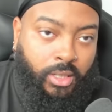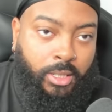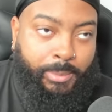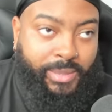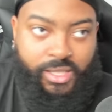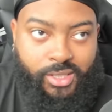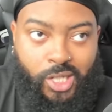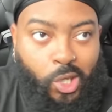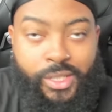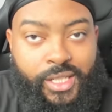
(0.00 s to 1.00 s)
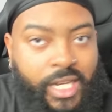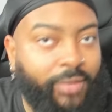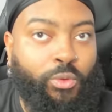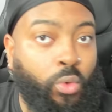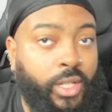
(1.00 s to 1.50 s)
Because Cody
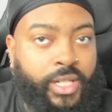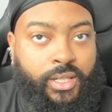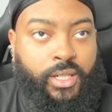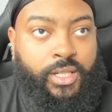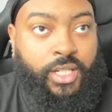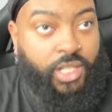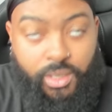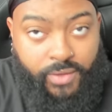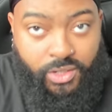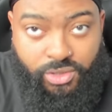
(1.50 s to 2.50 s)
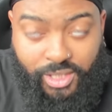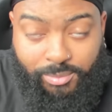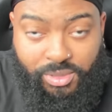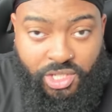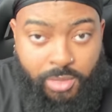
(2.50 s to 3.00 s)
never wanted the Universal
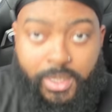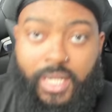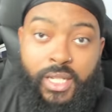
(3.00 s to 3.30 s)
Championship.